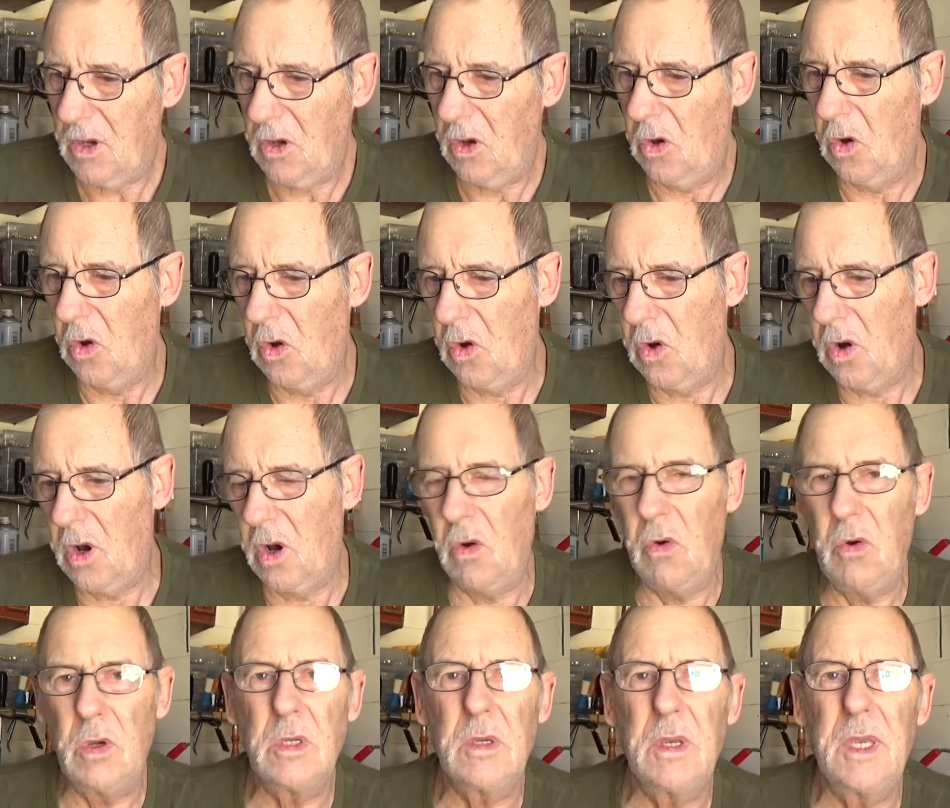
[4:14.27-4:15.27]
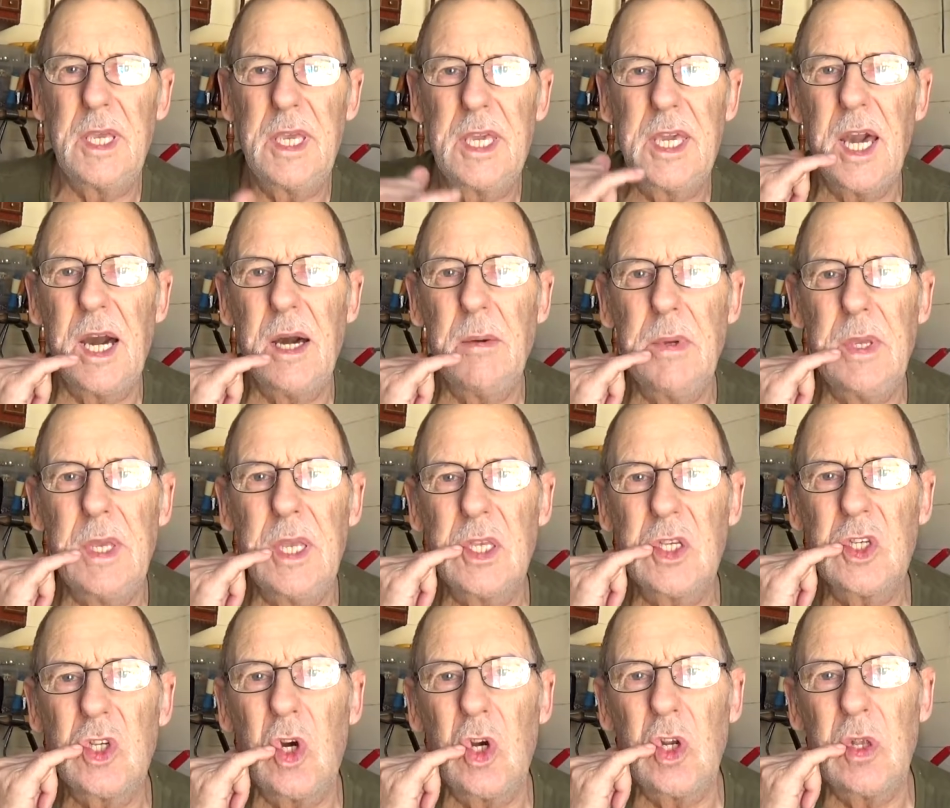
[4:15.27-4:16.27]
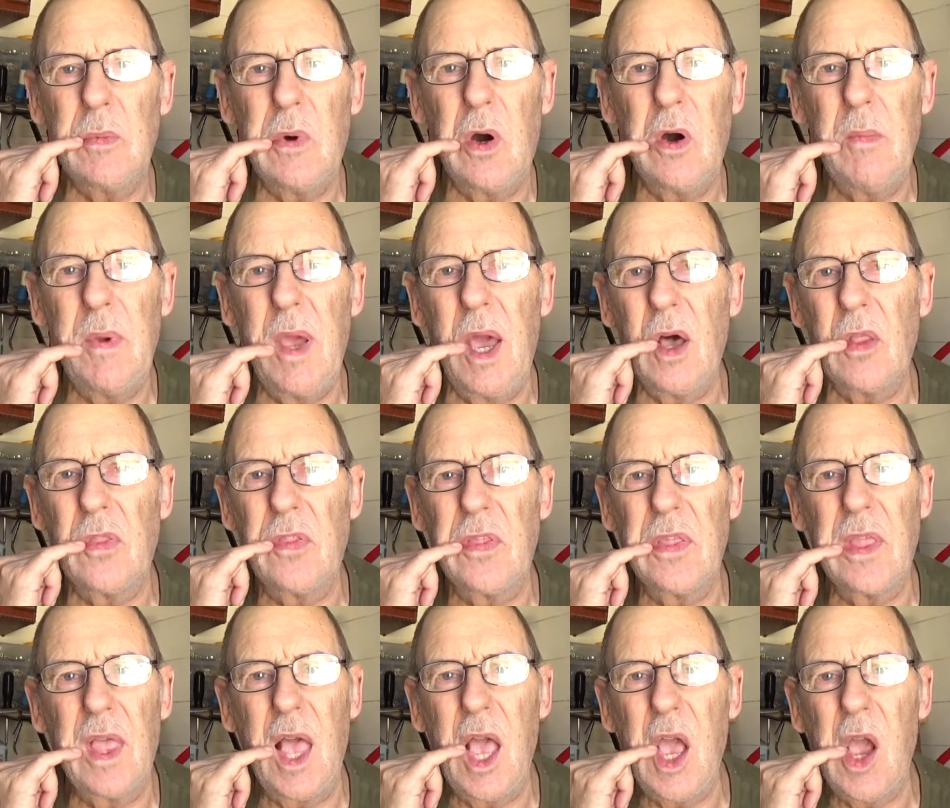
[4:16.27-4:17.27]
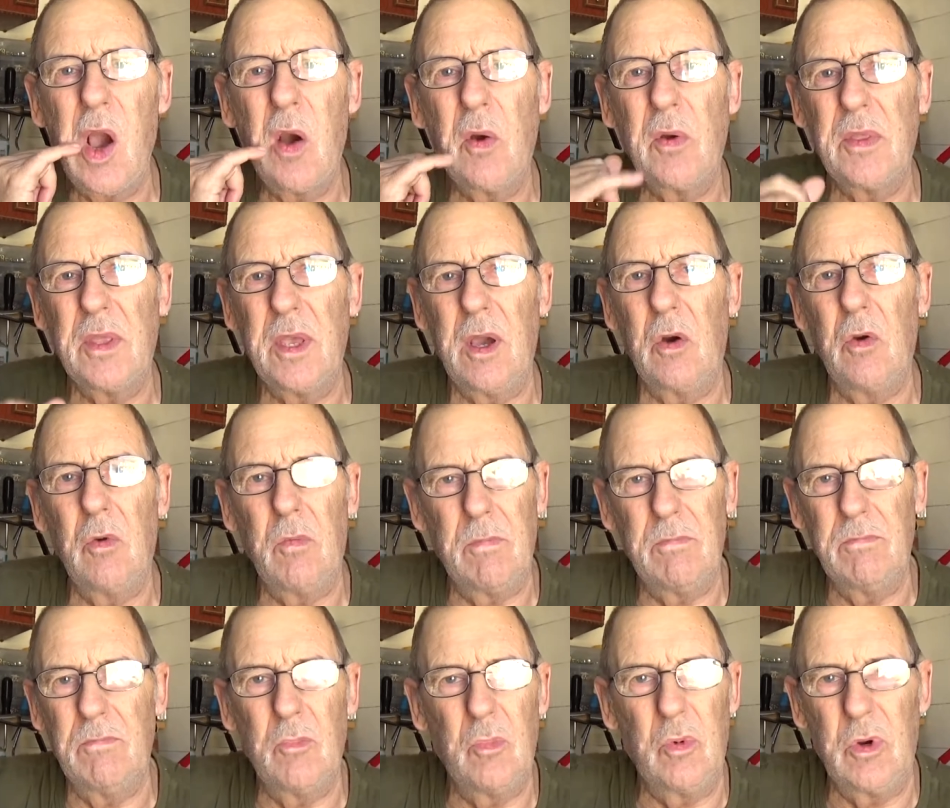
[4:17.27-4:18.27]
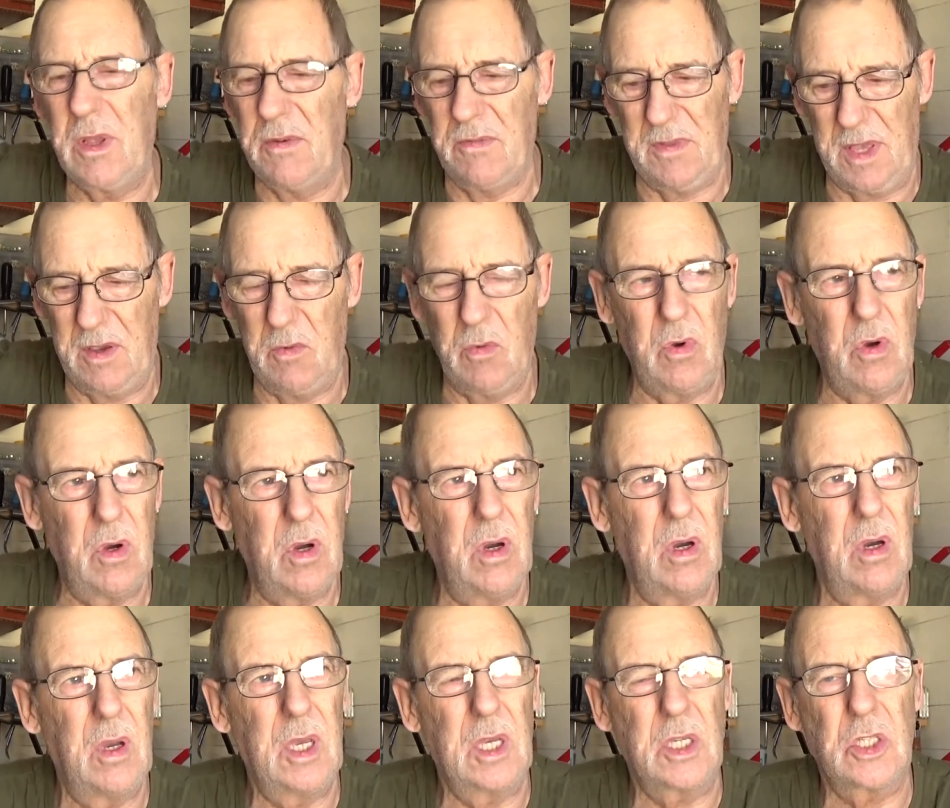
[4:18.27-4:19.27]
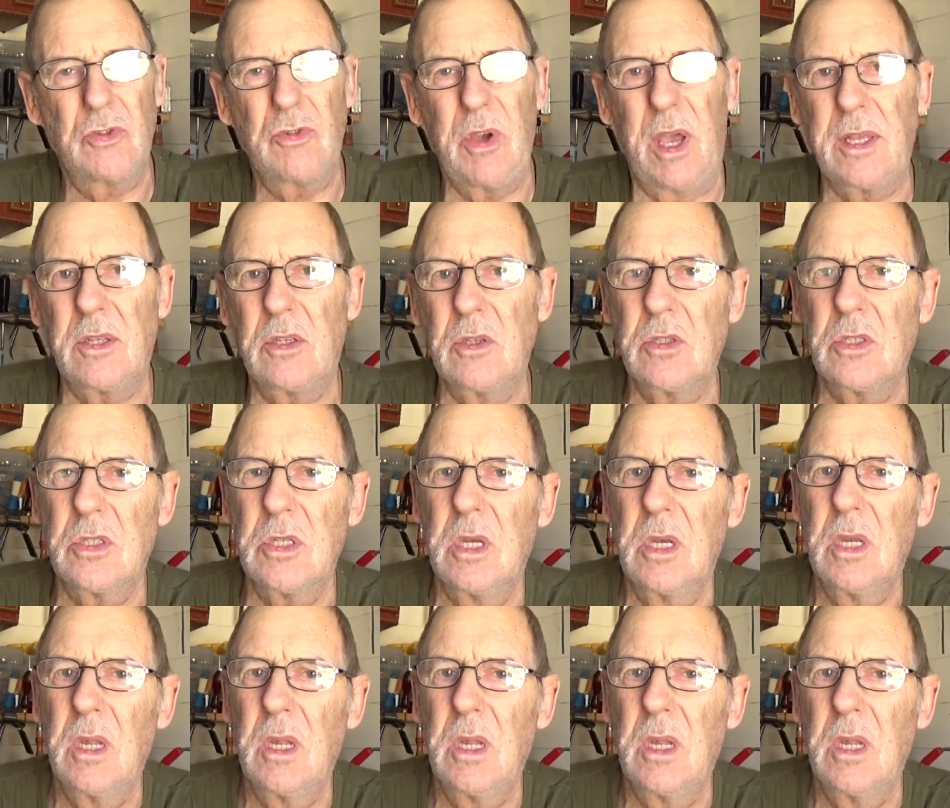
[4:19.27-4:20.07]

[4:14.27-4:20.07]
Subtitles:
he cut the side of my mouth with the old, whatever they were, extractors.